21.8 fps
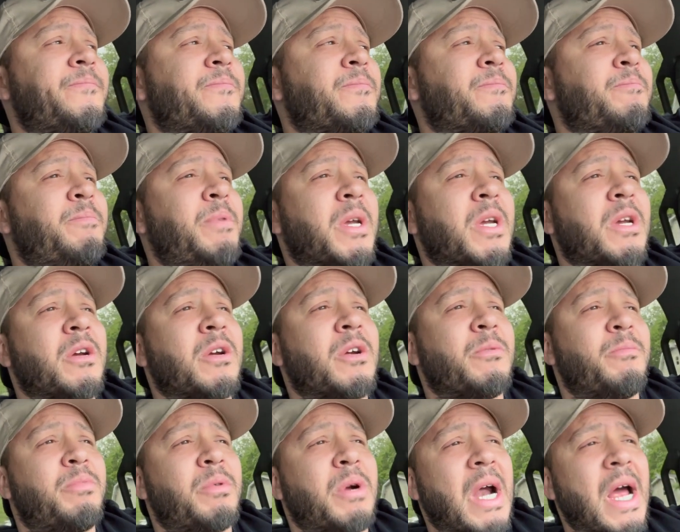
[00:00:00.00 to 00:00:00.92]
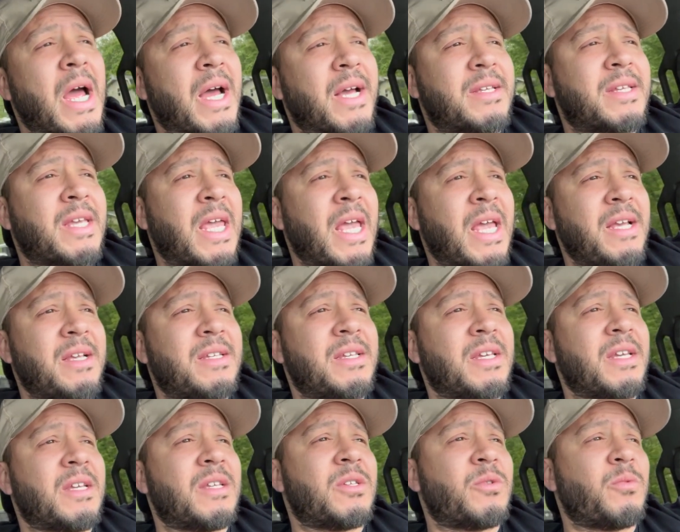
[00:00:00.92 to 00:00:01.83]
bigger brass
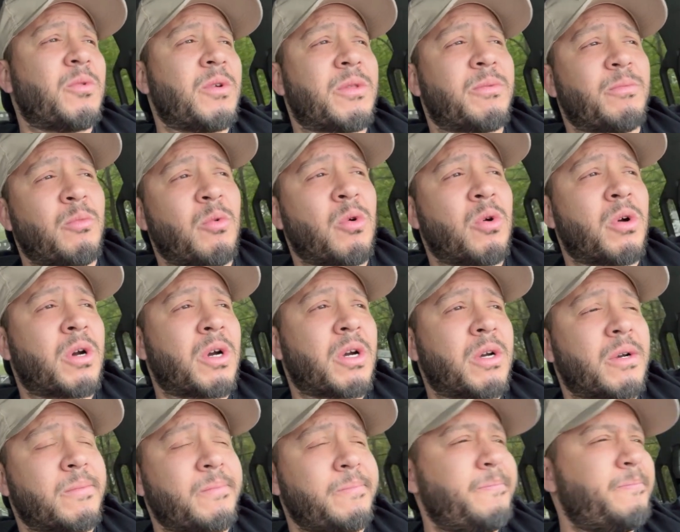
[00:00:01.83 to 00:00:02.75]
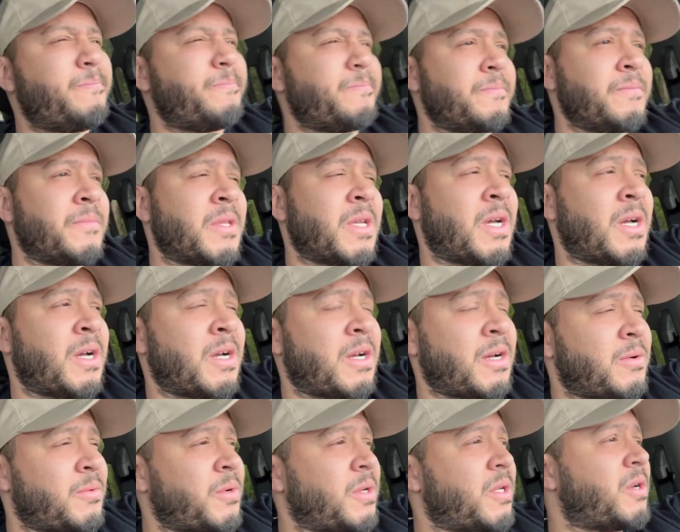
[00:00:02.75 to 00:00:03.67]
casings with more
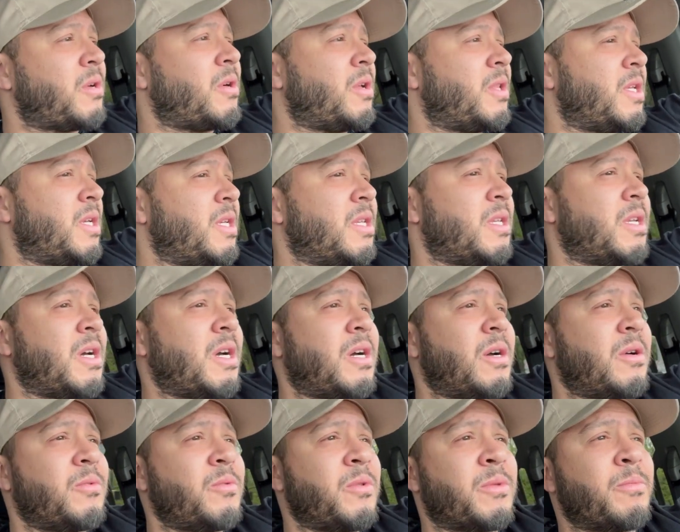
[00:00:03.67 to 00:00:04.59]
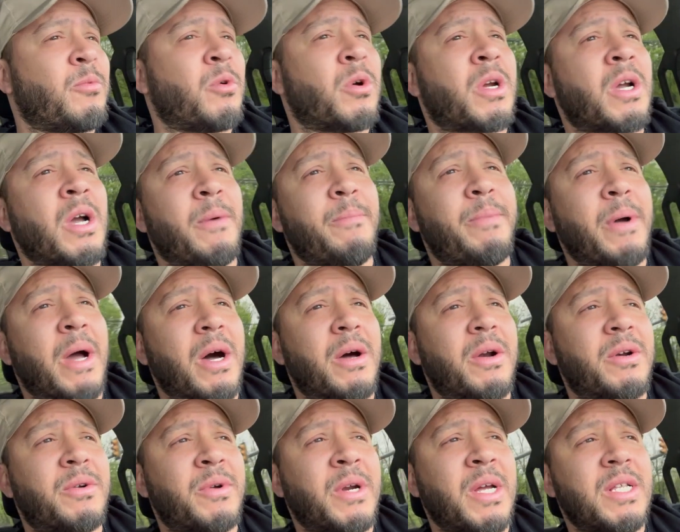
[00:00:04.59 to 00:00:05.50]
with more
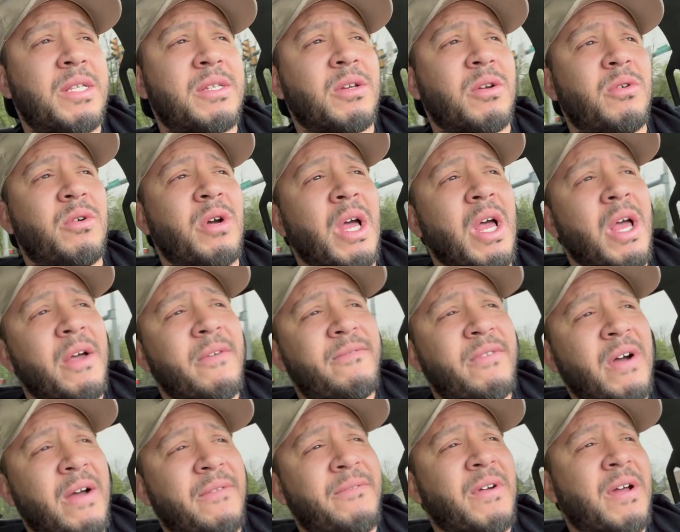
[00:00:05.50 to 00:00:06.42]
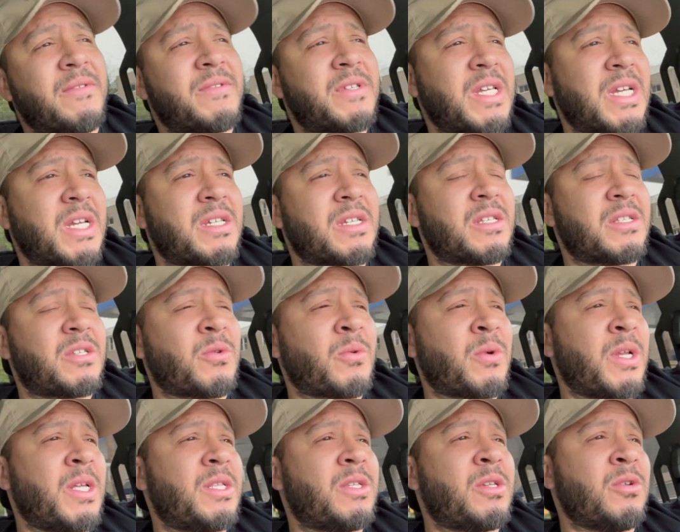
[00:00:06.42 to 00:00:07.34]
gunpowder, right? So 5.56 and
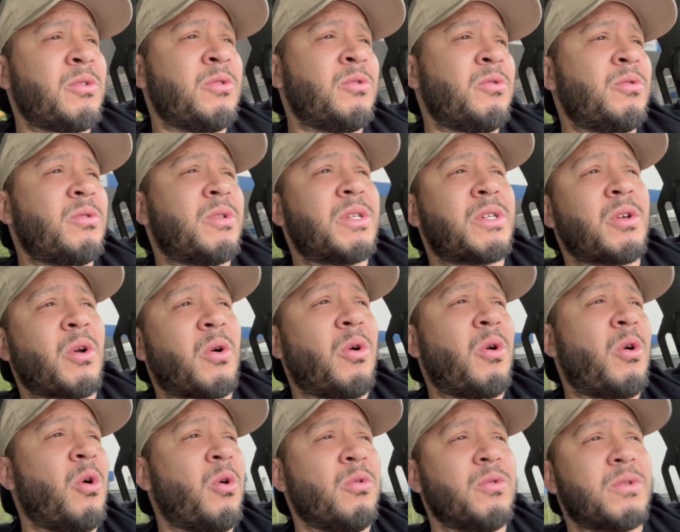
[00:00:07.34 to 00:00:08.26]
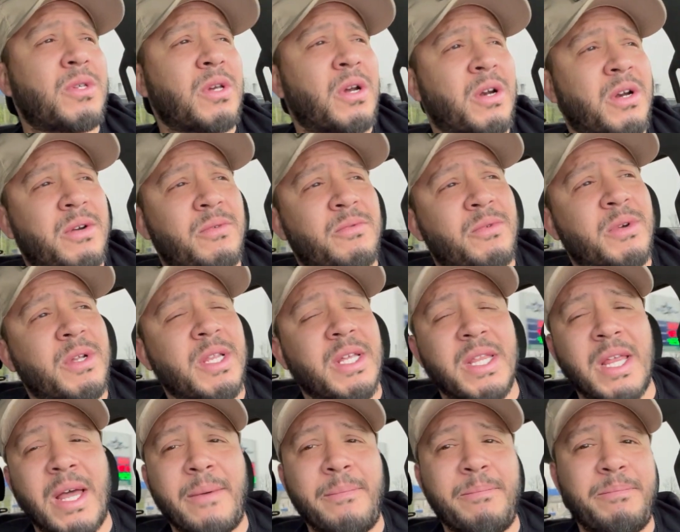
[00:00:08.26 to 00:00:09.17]
22, the holes aren't really
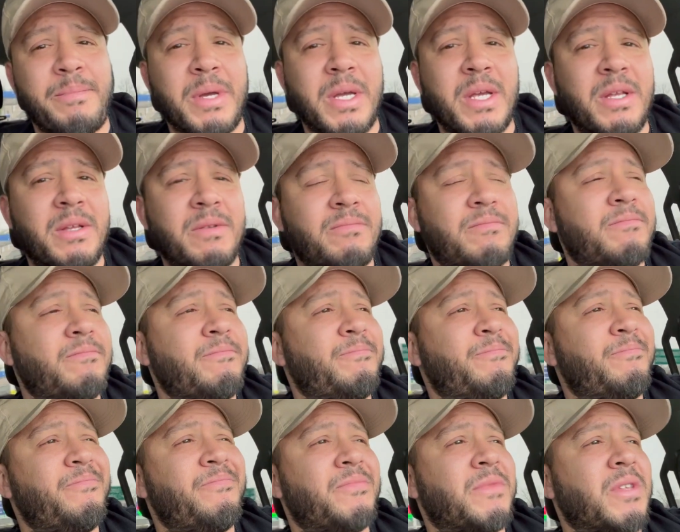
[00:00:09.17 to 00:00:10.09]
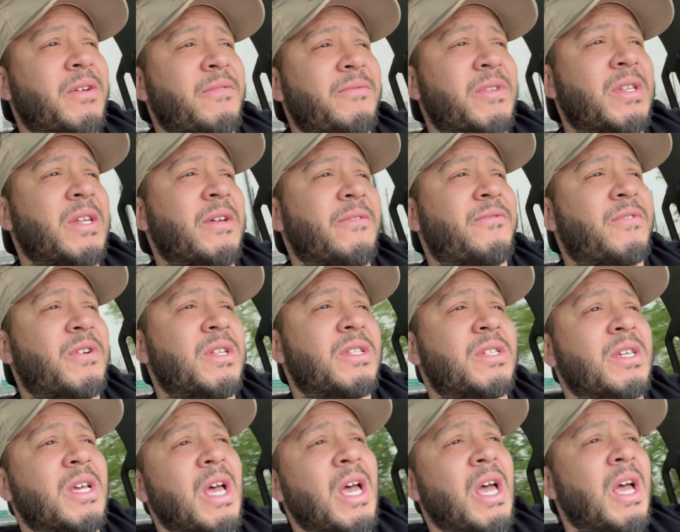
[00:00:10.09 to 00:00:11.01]
that big of a difference.
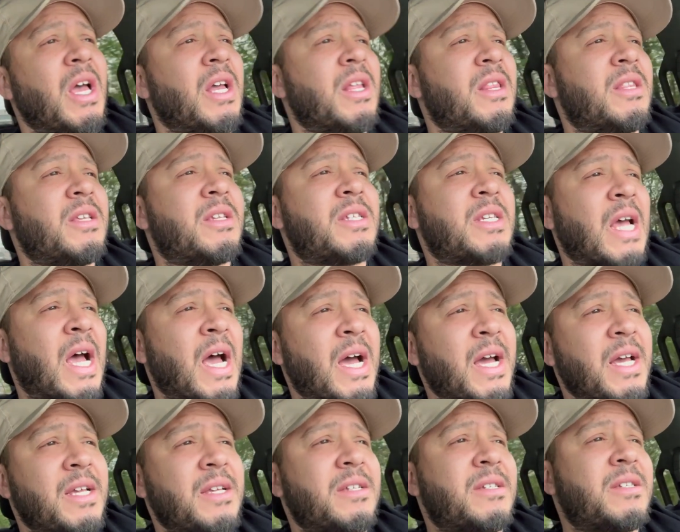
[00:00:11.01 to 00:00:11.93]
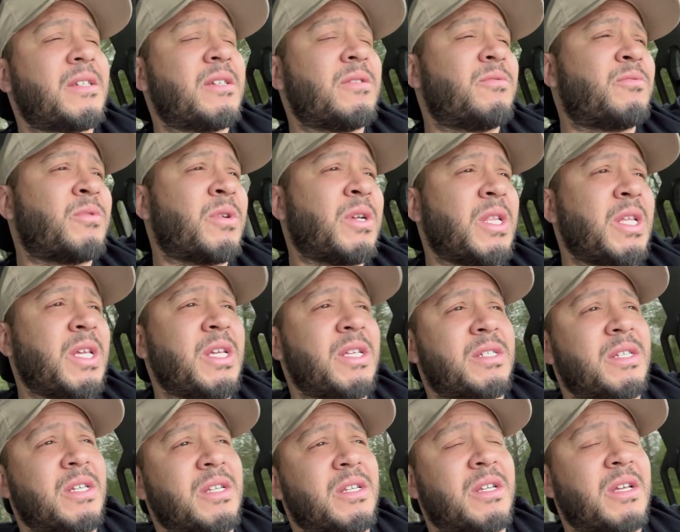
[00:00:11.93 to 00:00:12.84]
The size really
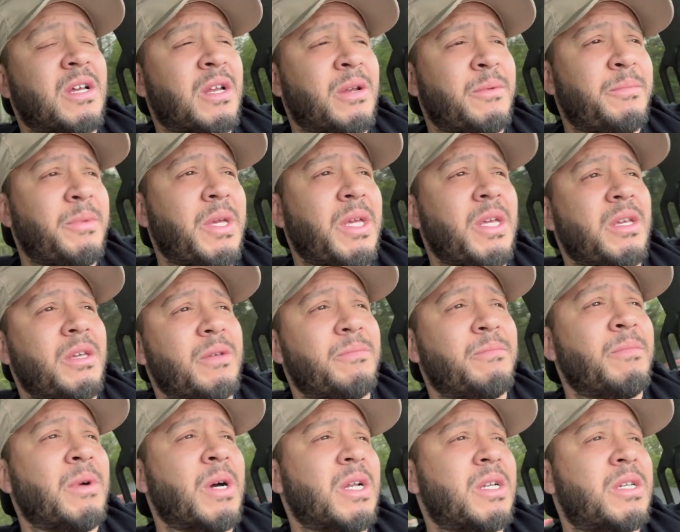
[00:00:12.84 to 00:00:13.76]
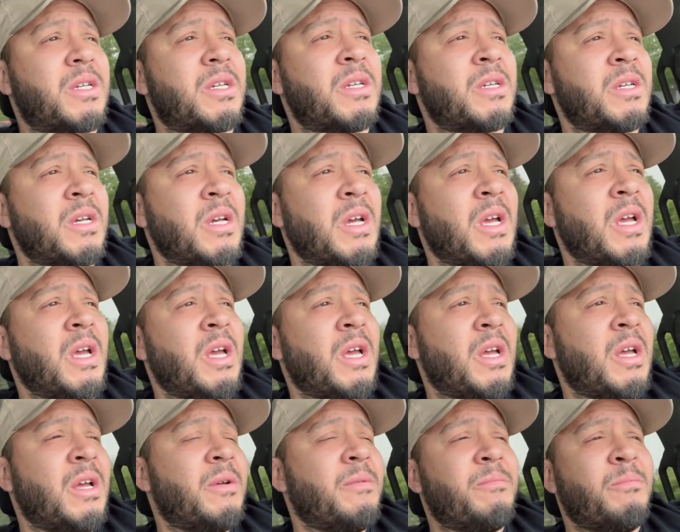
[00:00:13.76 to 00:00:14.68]
isn't going to be much
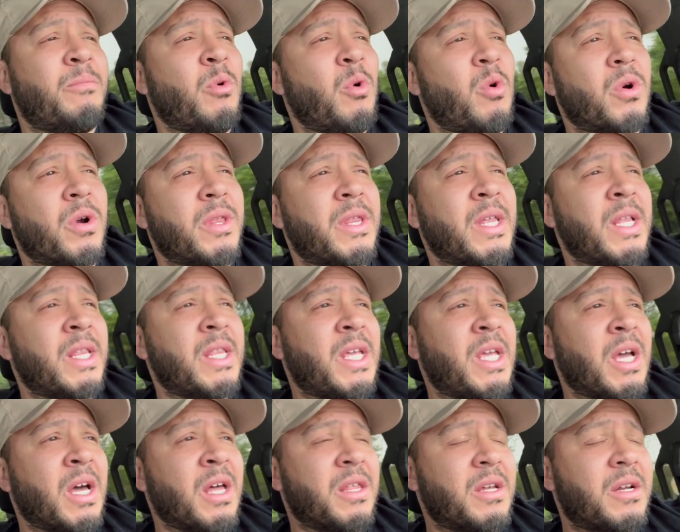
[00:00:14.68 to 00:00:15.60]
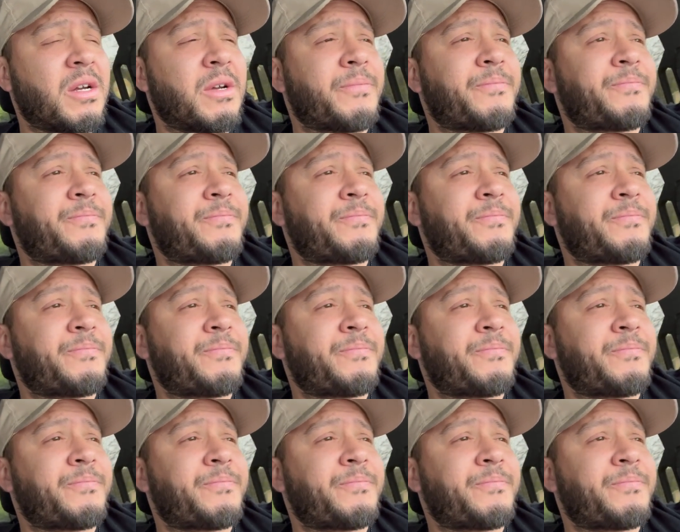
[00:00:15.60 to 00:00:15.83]
more than the other,